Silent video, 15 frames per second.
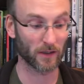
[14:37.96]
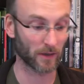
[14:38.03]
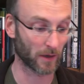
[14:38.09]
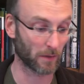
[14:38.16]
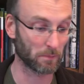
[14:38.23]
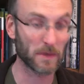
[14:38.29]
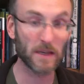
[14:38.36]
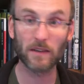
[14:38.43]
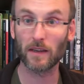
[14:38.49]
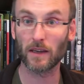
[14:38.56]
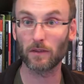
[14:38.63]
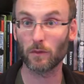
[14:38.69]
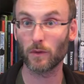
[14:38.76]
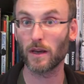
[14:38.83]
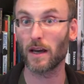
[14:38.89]

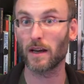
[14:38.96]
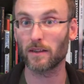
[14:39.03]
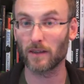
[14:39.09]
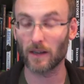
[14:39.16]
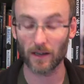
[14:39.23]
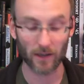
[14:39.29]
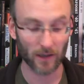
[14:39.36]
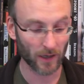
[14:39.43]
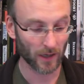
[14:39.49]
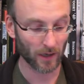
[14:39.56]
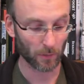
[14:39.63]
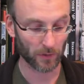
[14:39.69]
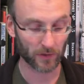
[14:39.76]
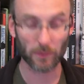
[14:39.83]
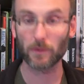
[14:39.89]
meeting we had there.
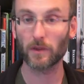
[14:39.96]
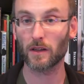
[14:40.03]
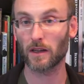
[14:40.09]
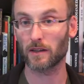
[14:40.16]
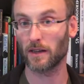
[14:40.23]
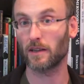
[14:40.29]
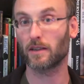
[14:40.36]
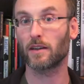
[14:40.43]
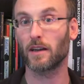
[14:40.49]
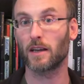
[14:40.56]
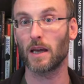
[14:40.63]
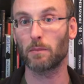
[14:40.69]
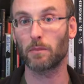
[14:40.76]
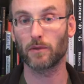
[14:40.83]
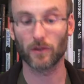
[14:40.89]
Well, something like that can
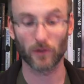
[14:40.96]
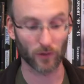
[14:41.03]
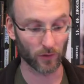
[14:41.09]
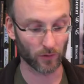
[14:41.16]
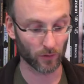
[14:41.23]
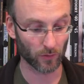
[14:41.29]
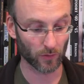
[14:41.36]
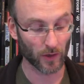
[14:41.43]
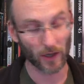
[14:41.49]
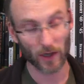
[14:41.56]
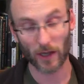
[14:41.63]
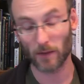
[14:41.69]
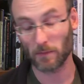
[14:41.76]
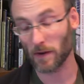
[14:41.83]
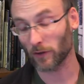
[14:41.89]
happen to you too.
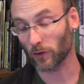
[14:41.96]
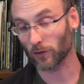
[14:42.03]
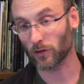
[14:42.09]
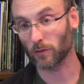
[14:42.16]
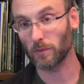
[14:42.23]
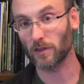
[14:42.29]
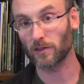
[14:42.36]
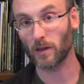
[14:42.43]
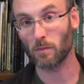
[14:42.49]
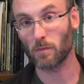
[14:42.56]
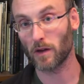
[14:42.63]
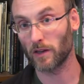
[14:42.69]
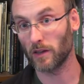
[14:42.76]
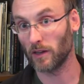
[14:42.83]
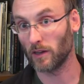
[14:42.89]
It might also be
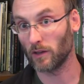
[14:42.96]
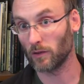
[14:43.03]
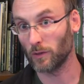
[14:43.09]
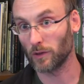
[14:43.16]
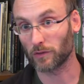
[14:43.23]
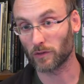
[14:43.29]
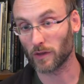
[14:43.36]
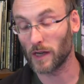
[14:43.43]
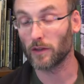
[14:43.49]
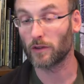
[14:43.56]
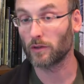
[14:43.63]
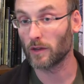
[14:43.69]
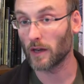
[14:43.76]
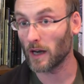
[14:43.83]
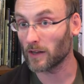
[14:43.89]
somebody who is related
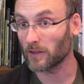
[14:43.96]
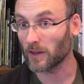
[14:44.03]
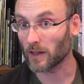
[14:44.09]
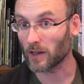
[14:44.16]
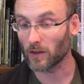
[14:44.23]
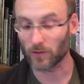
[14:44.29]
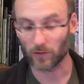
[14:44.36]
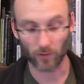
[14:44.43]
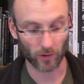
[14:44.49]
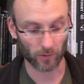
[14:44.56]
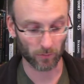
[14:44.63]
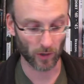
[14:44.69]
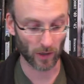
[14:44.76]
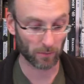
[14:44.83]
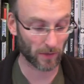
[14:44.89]
to the hijackers, or it
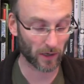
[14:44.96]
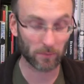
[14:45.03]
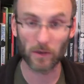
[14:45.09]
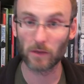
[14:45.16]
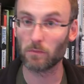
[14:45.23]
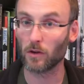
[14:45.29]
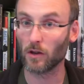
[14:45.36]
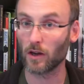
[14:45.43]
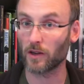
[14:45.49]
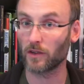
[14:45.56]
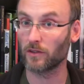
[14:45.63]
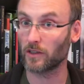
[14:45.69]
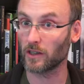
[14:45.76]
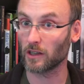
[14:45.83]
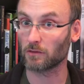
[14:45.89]
might be Moluccan
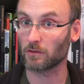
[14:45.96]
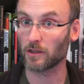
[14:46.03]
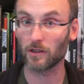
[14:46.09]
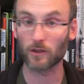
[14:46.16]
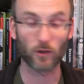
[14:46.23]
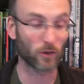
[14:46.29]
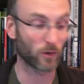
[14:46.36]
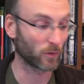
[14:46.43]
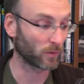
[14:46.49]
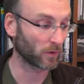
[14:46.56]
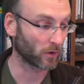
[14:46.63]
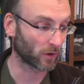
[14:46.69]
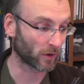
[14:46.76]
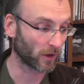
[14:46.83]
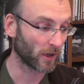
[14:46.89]
children
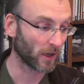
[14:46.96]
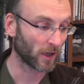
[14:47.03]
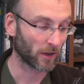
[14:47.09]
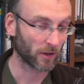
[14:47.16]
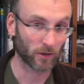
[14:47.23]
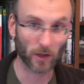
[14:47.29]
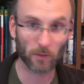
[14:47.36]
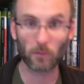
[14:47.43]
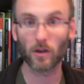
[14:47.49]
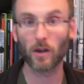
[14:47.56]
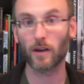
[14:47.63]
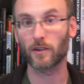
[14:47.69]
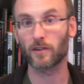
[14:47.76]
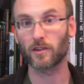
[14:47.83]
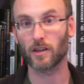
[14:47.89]
or
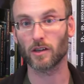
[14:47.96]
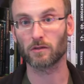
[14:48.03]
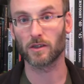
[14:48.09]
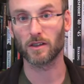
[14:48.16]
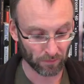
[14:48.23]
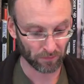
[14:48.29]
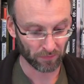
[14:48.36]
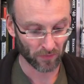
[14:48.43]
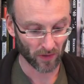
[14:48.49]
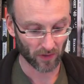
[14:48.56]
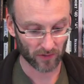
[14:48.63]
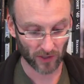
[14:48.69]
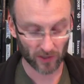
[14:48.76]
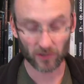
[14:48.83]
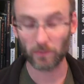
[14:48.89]
non-Moluccan children.
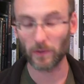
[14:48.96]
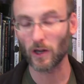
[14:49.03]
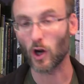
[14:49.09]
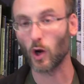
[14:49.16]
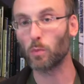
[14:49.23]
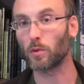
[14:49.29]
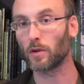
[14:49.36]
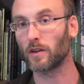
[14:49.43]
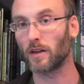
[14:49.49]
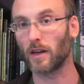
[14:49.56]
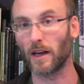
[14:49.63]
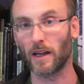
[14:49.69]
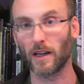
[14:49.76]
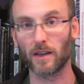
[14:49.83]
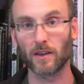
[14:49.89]
just be open
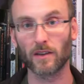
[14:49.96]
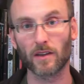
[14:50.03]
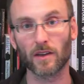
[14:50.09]
and